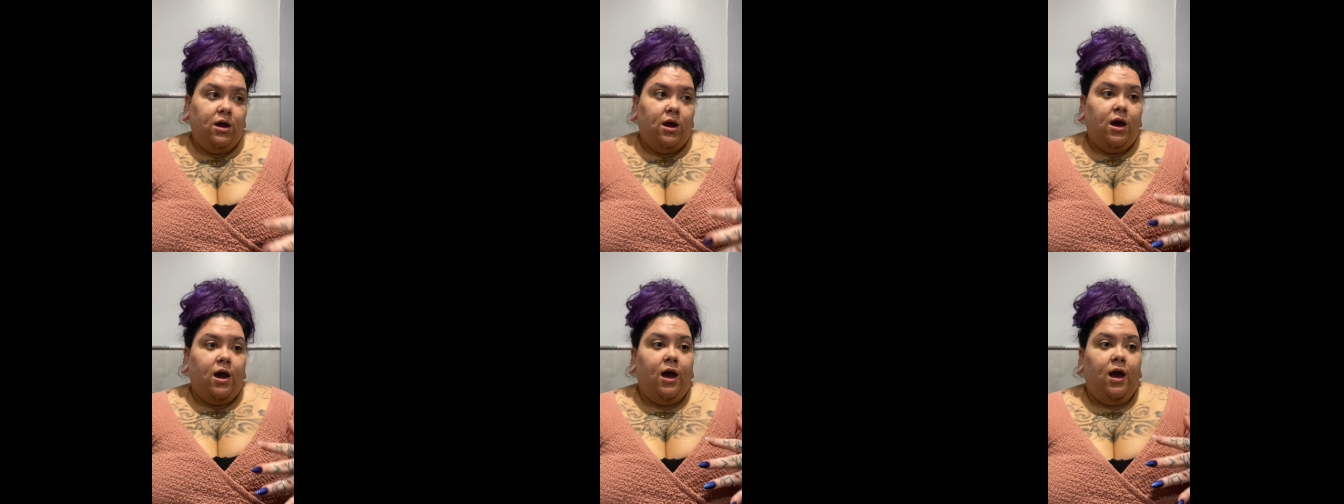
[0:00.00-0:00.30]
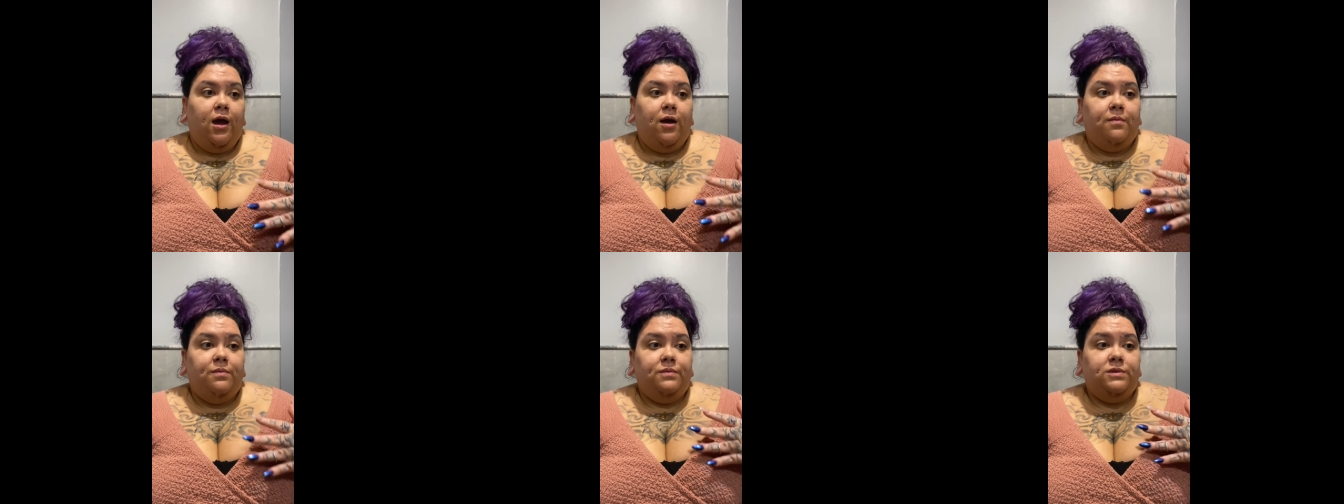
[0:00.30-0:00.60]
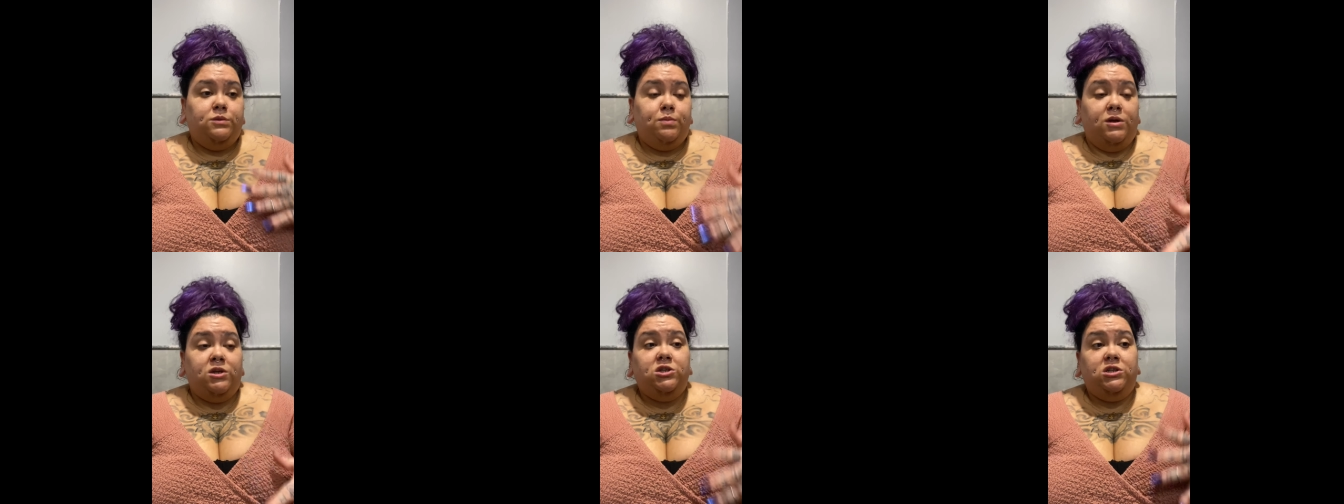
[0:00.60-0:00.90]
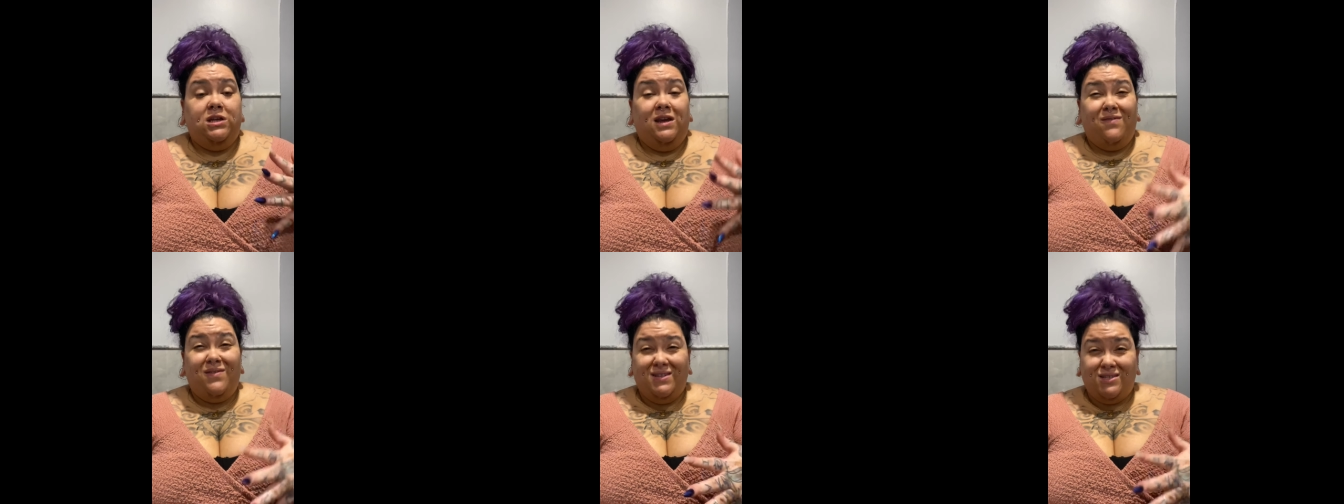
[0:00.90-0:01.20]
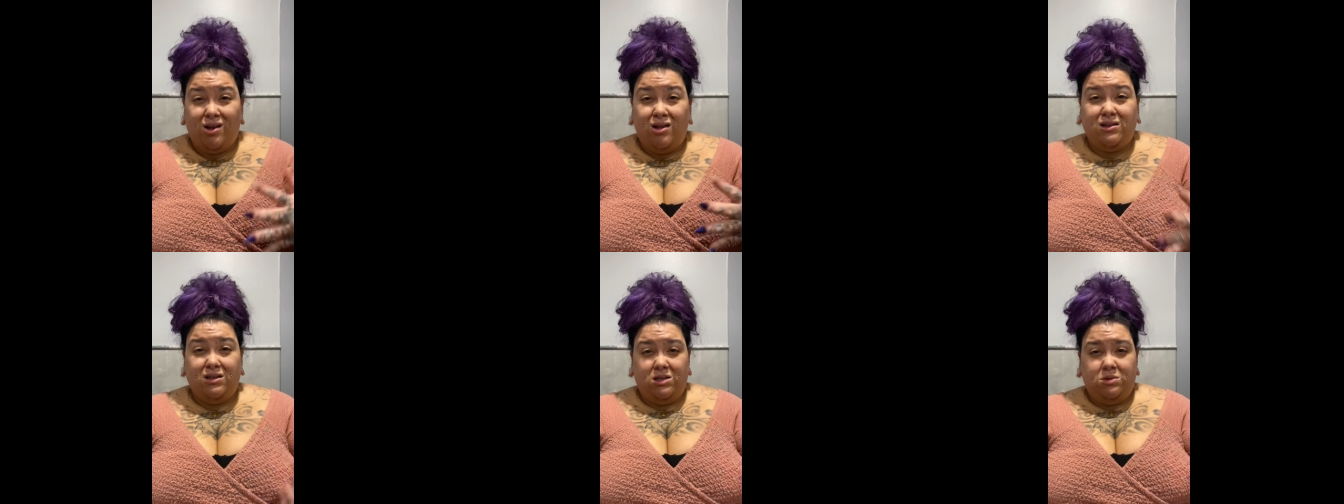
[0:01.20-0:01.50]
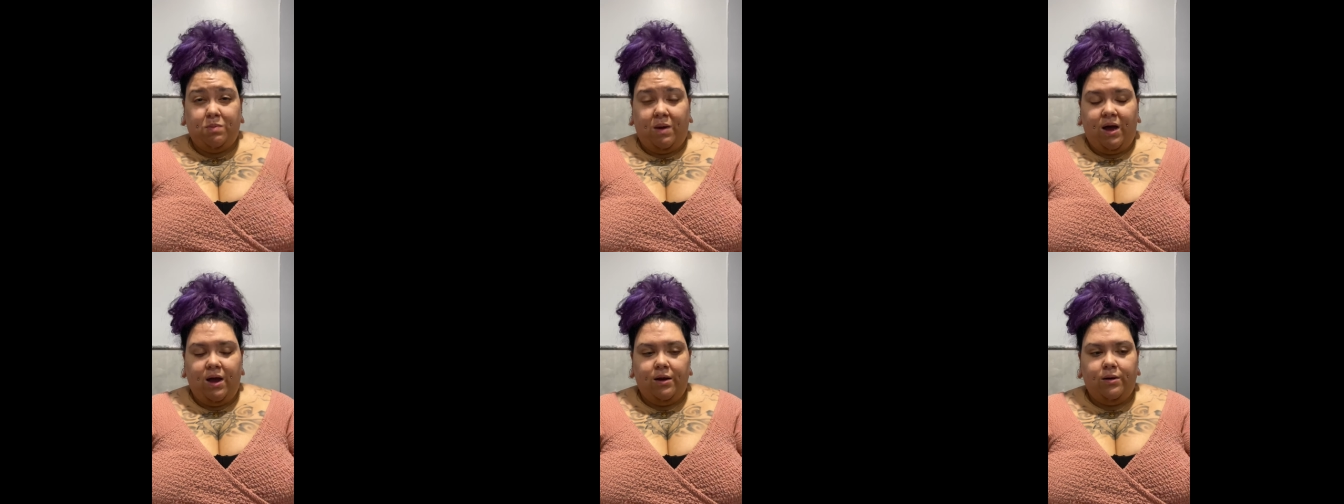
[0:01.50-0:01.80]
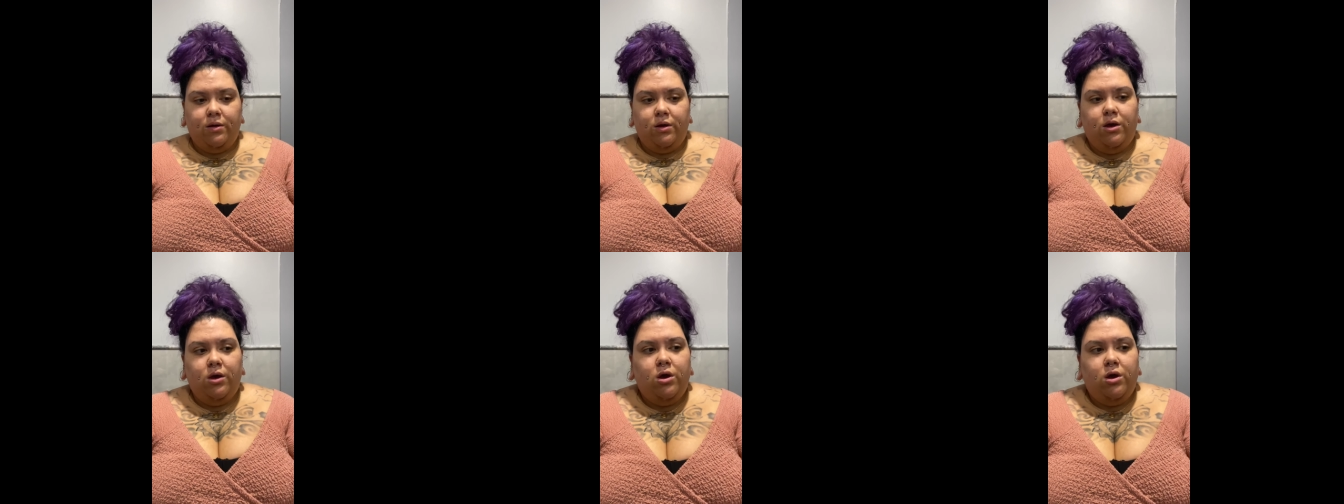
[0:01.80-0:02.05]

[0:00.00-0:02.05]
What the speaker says: especially if it's on the spot.